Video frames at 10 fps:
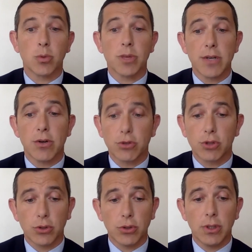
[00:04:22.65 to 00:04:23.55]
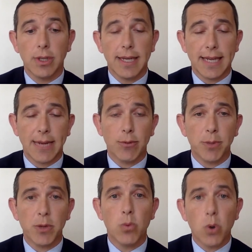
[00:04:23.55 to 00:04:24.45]
within our school, it would
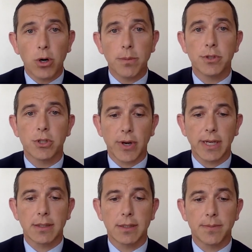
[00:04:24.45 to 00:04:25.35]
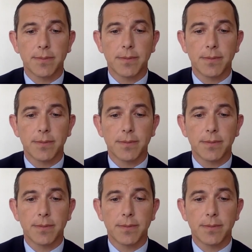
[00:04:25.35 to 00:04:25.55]
be warm, strict.